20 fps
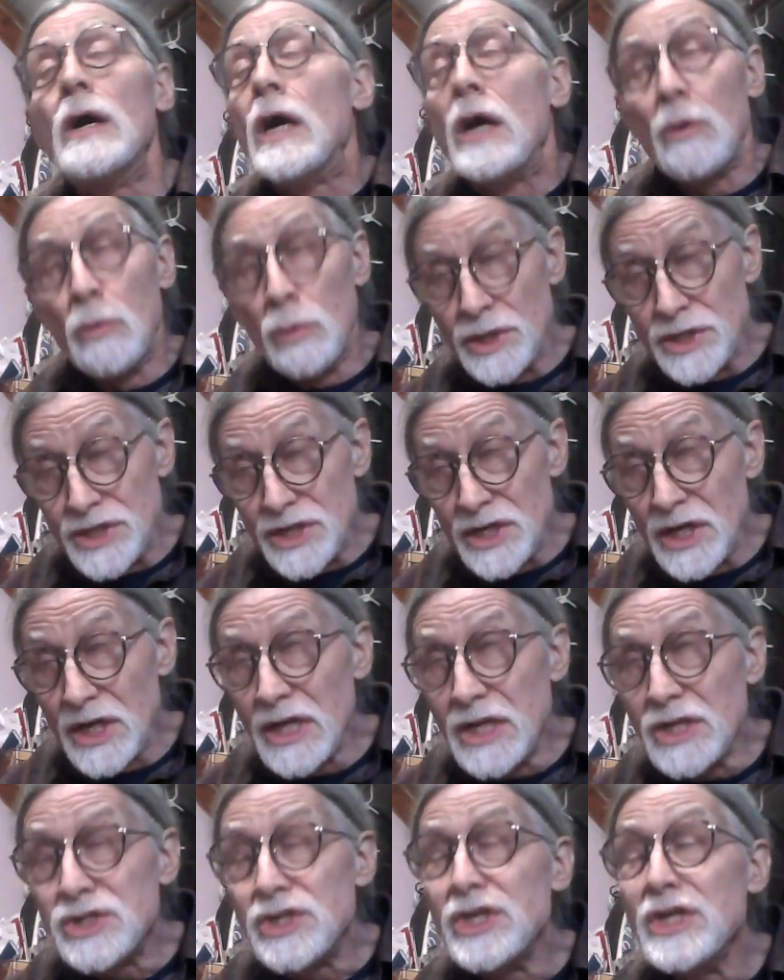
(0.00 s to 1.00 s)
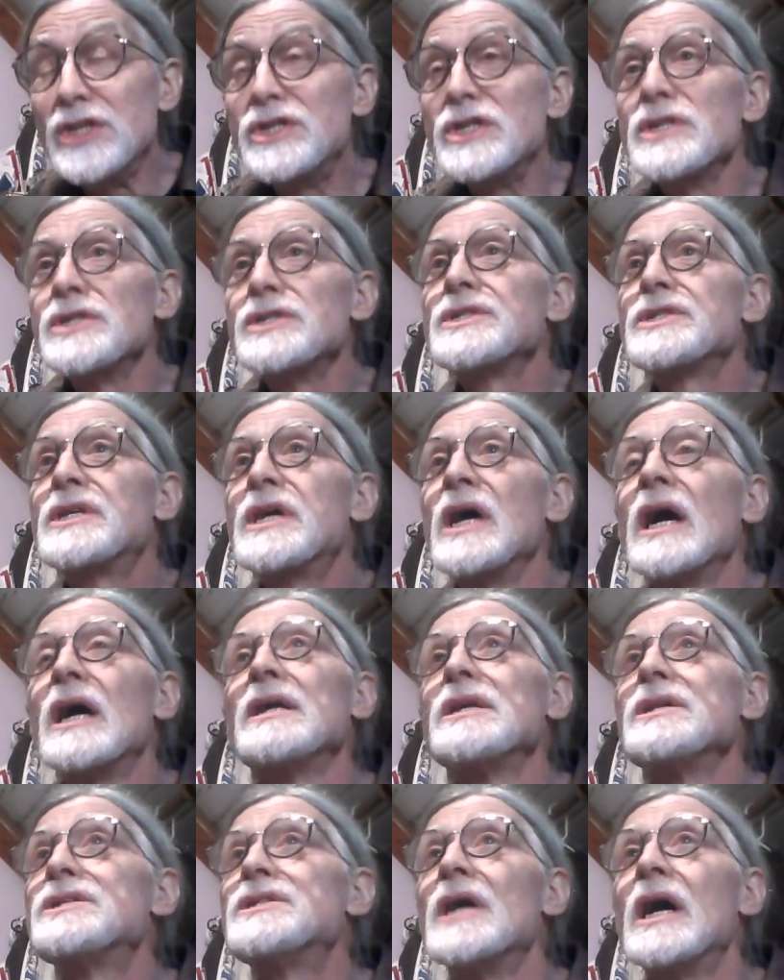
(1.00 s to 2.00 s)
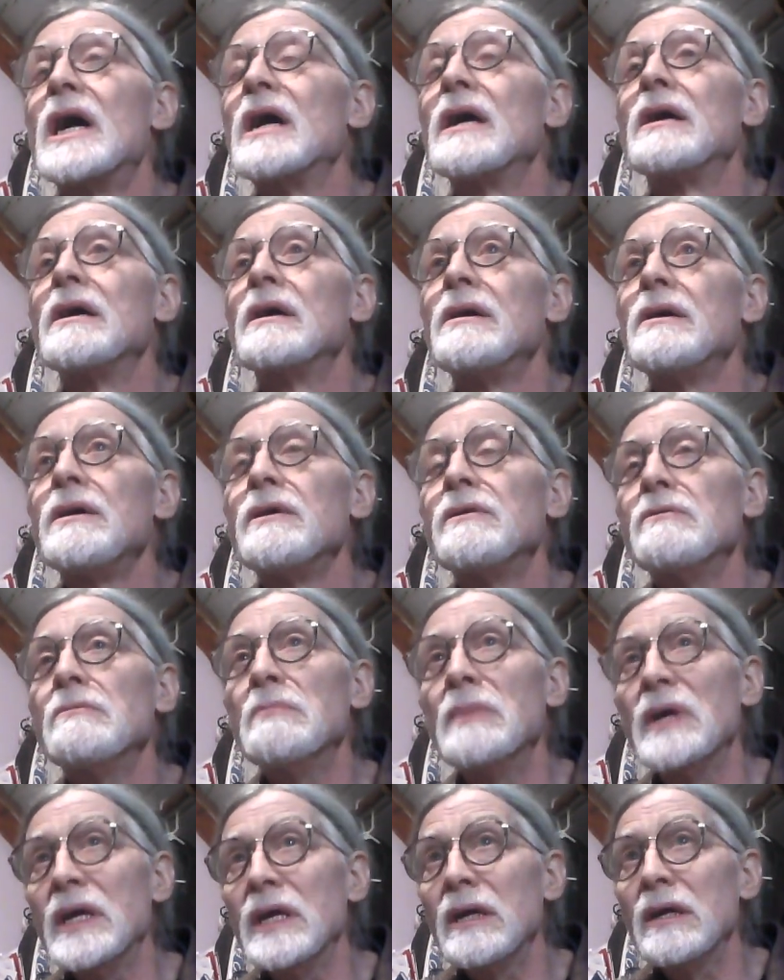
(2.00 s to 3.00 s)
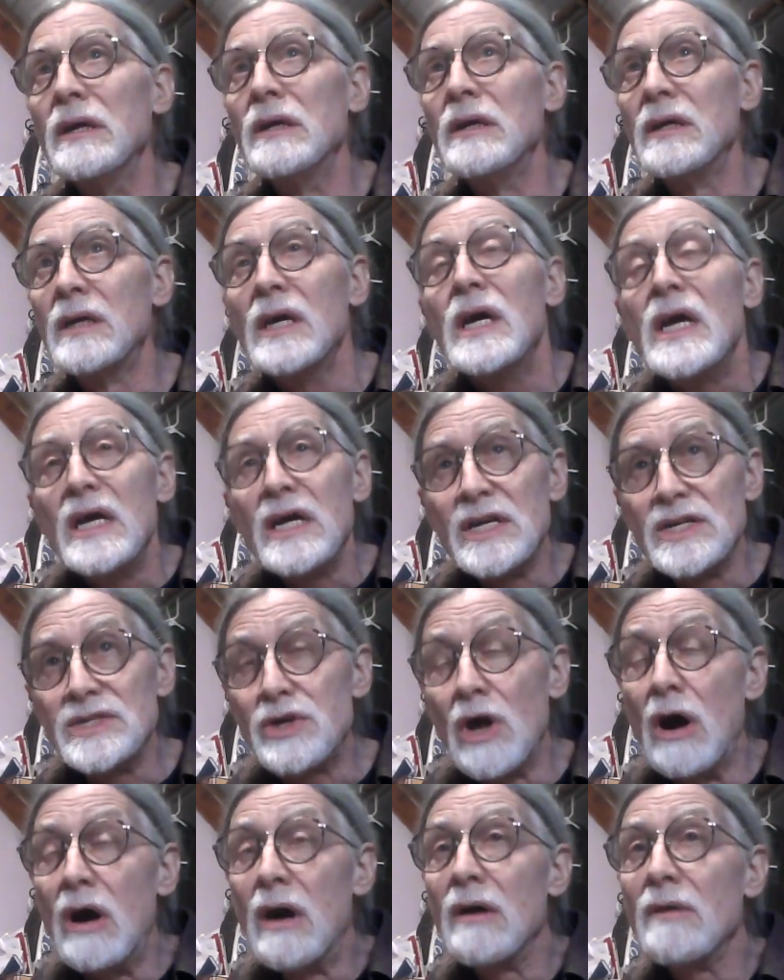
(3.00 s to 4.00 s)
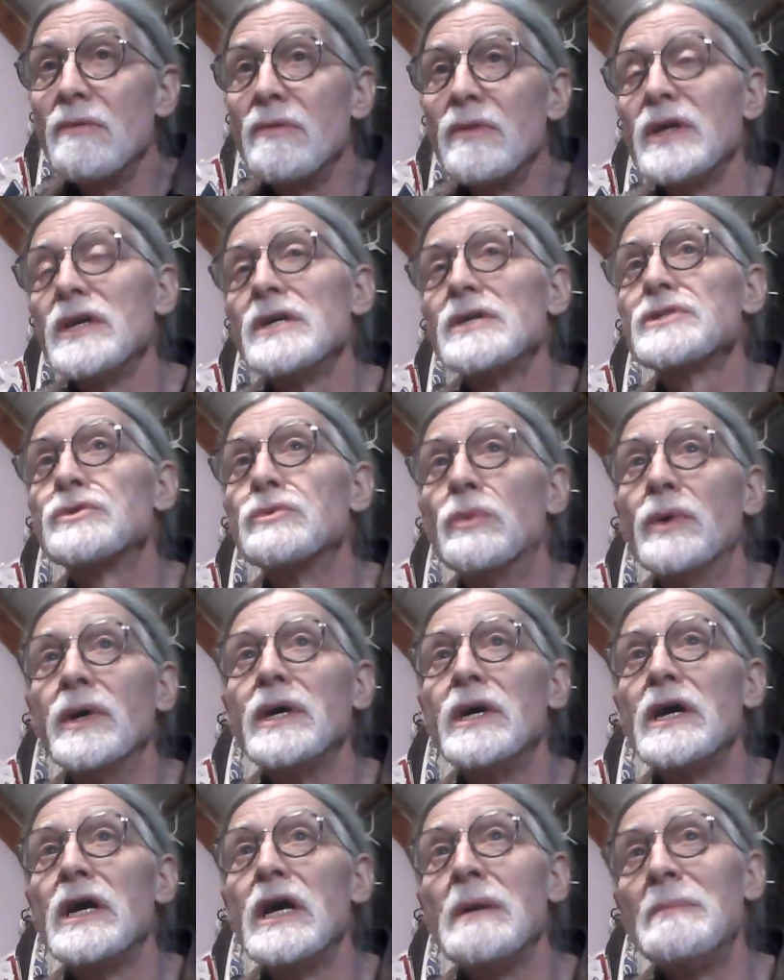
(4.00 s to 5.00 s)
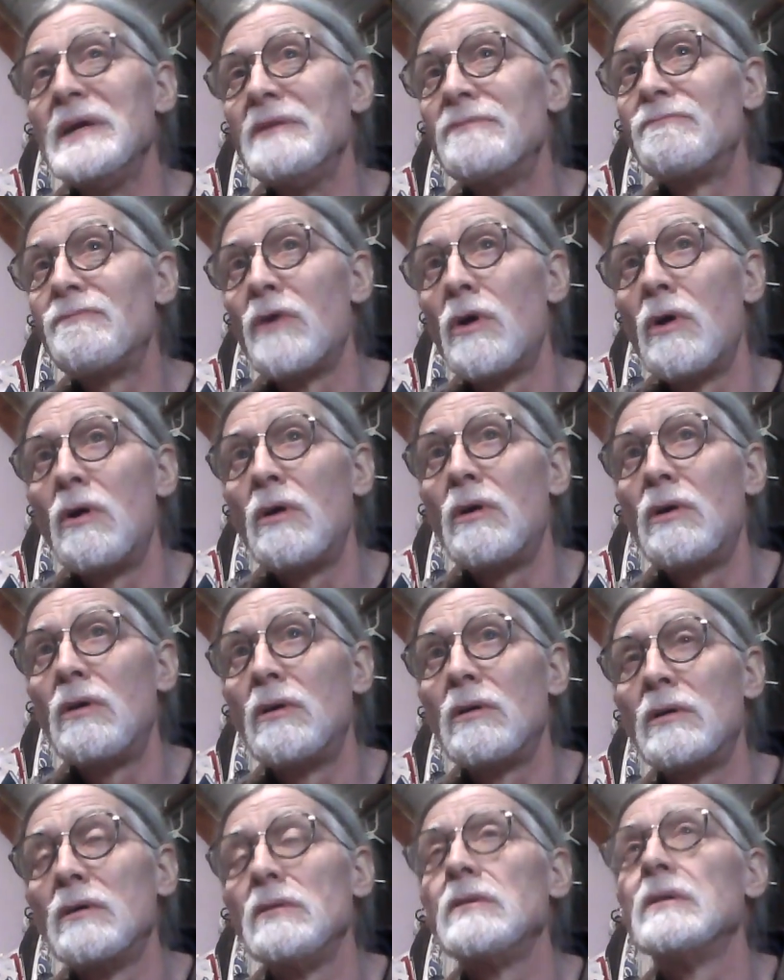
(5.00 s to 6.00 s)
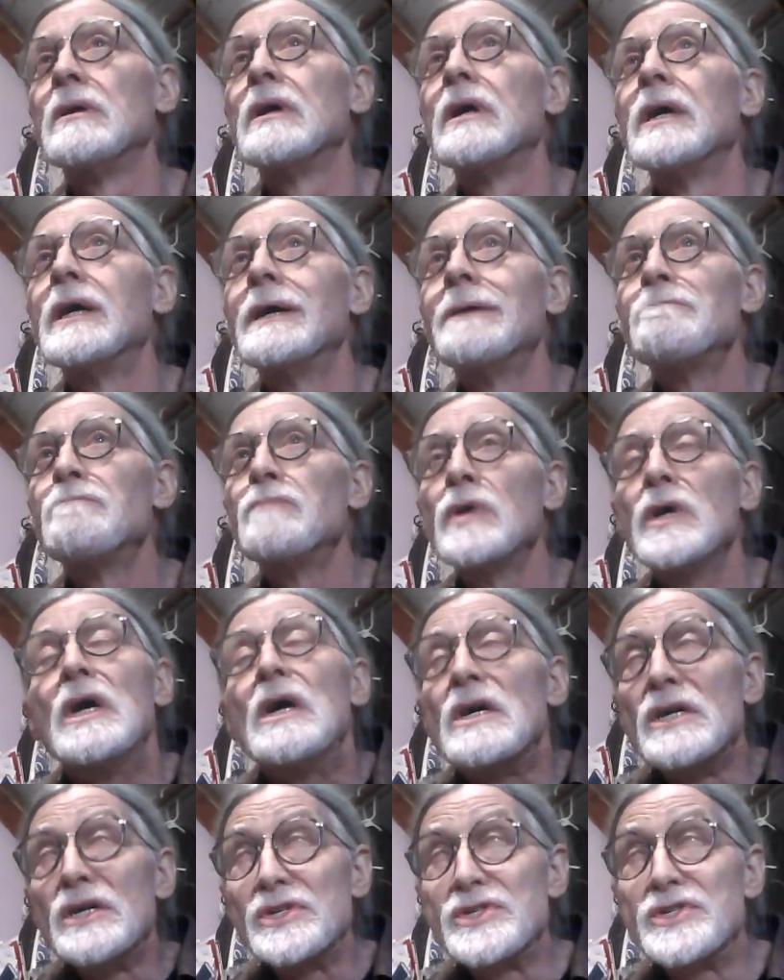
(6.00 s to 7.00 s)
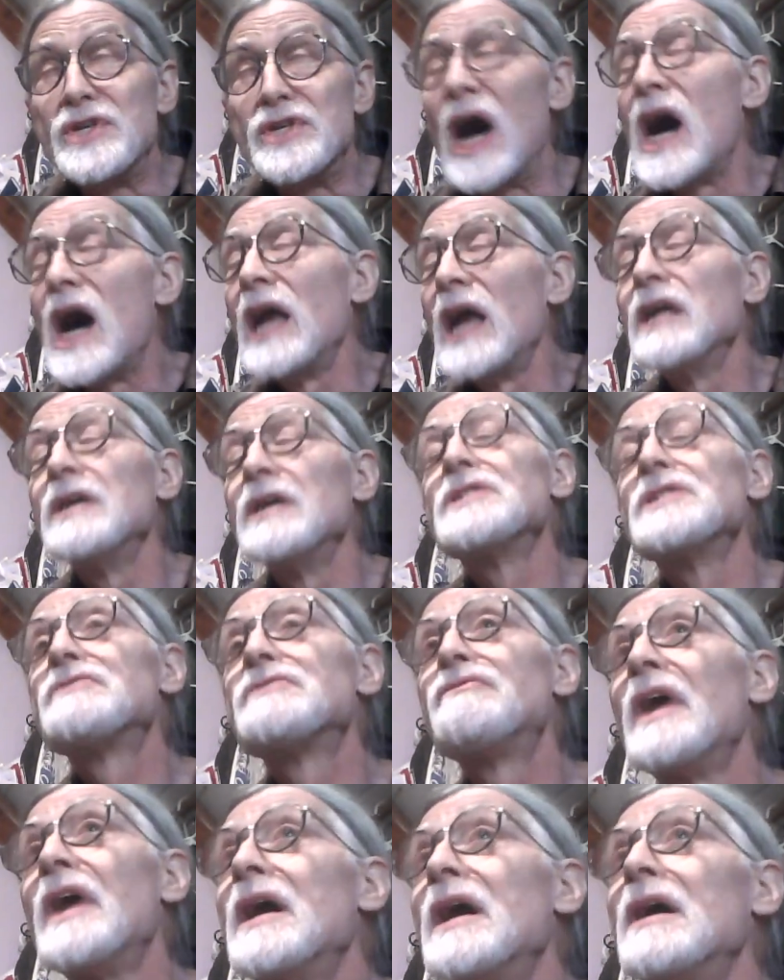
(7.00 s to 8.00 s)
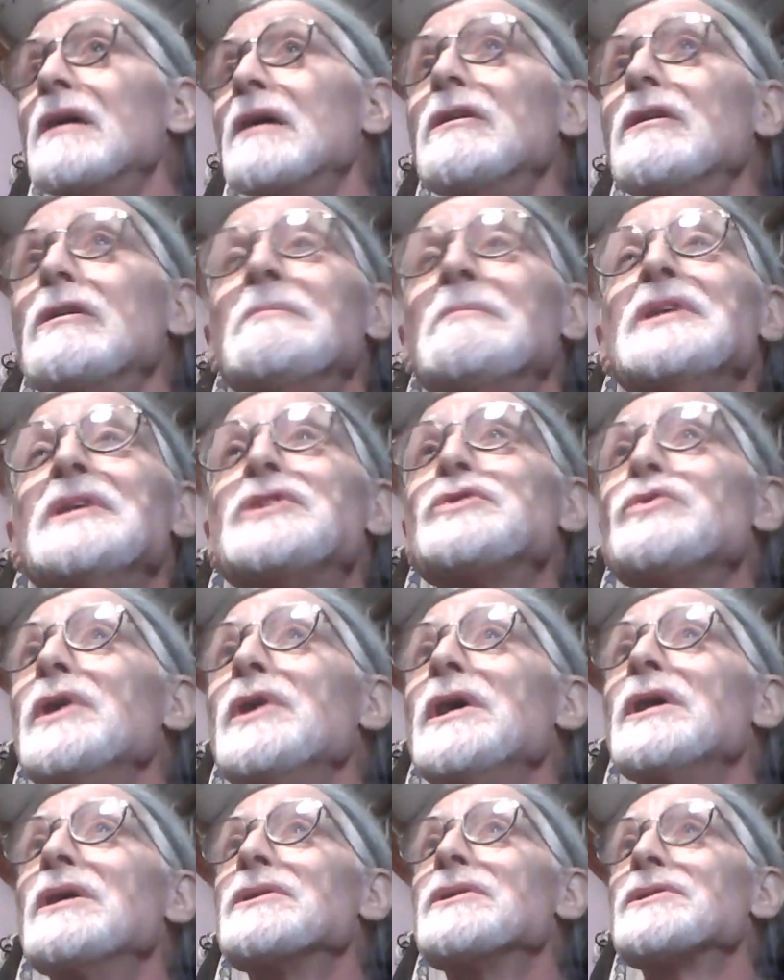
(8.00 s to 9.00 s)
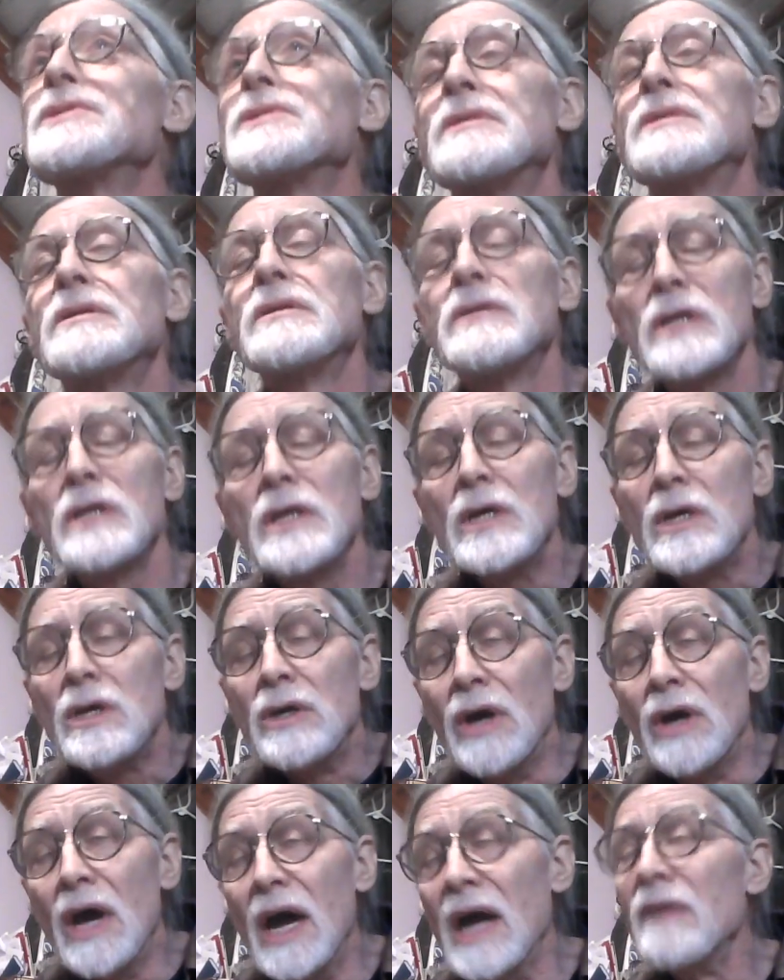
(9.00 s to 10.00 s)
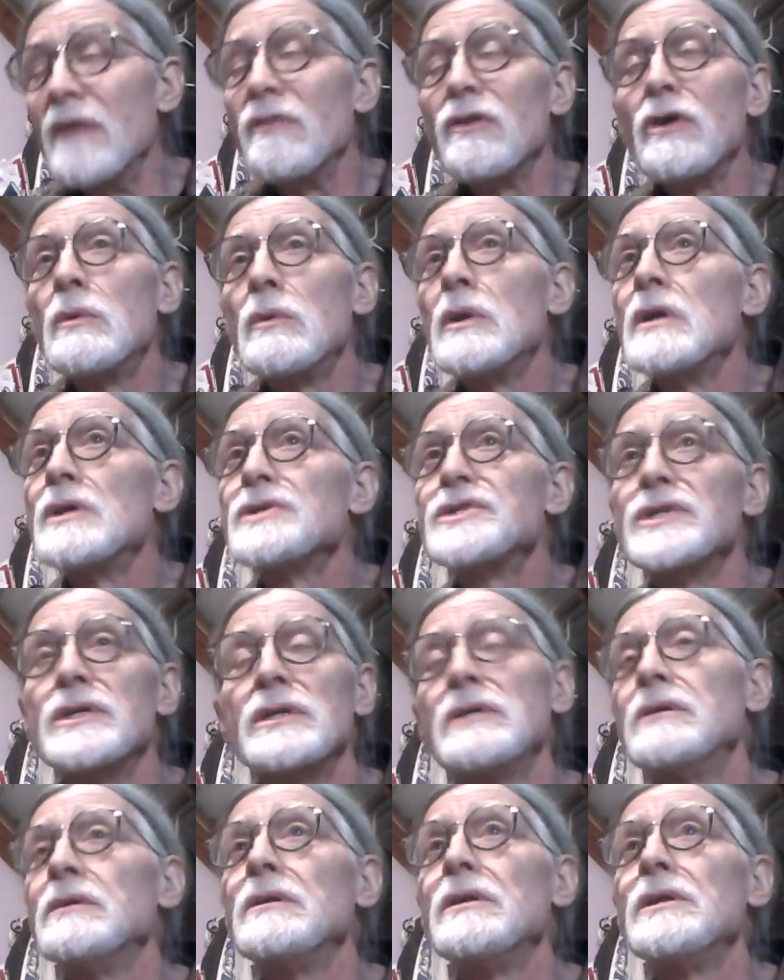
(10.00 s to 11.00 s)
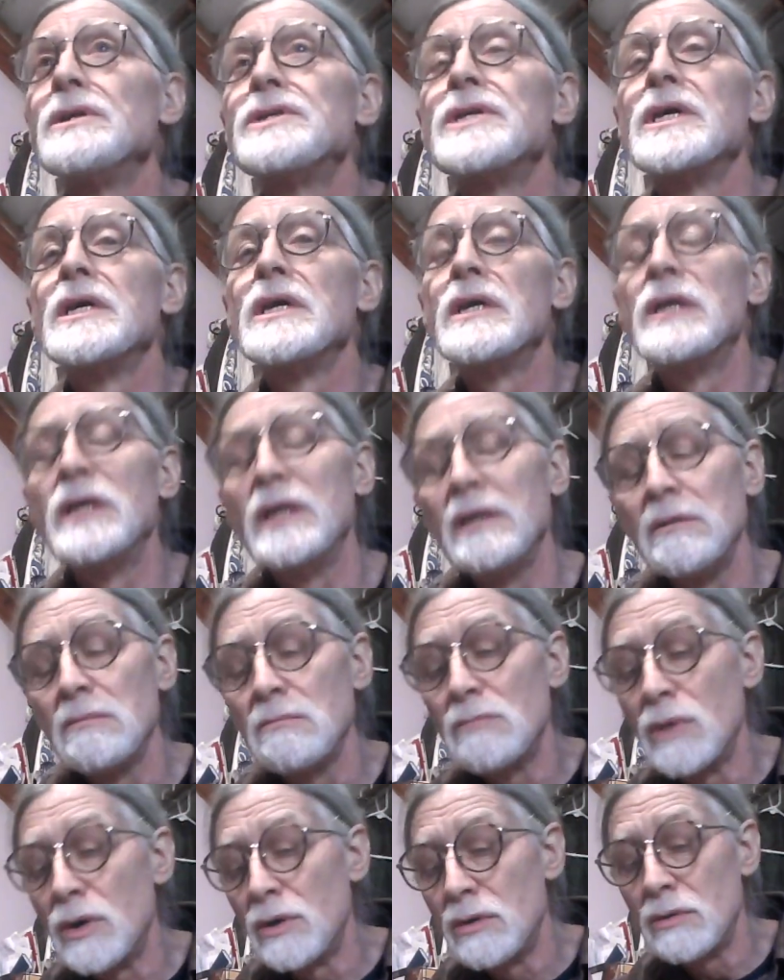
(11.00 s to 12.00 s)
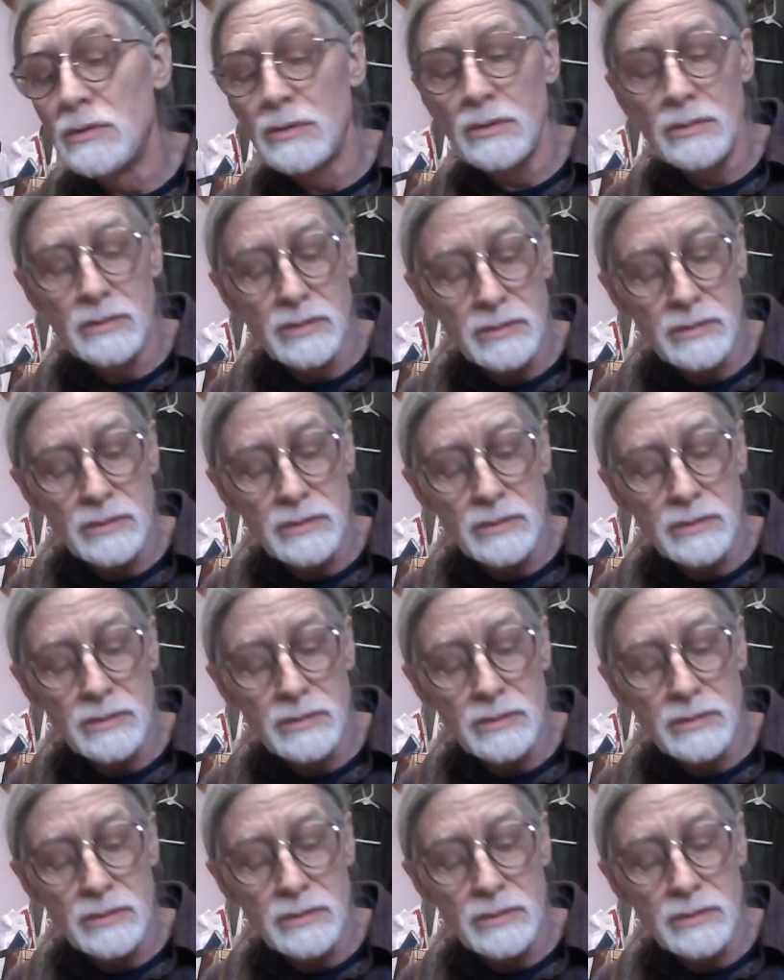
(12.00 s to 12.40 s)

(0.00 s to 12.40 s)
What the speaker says: One day she just got tired of me. It's gone this way before. A silence fell between us, and there wasn't any more.